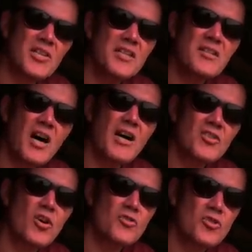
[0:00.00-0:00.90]
These guys
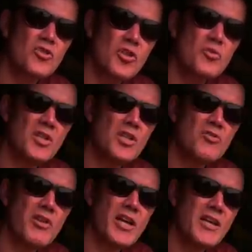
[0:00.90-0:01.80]
aren't just using
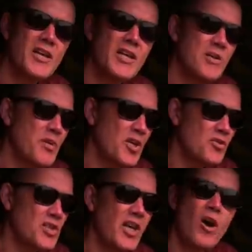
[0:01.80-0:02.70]
this rig
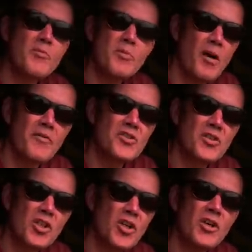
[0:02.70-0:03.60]
because they can't be bothered to
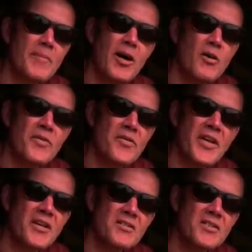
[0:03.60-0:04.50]
learn about other things.